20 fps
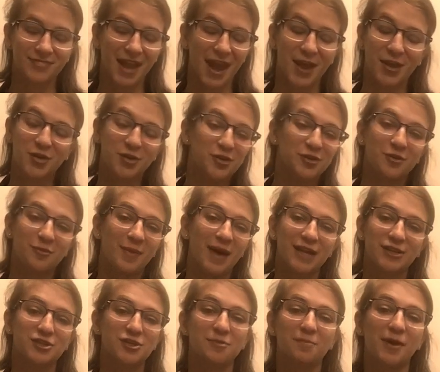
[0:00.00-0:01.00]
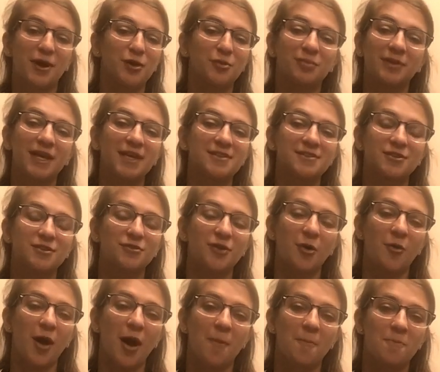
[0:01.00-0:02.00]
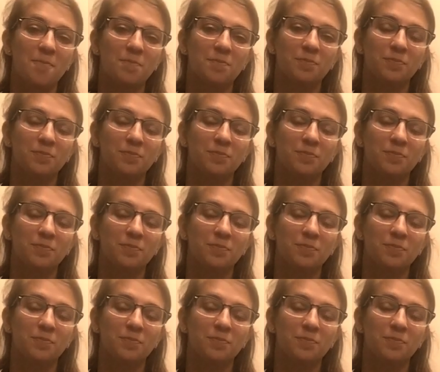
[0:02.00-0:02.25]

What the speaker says: I couldn't imagine a better place to grow up.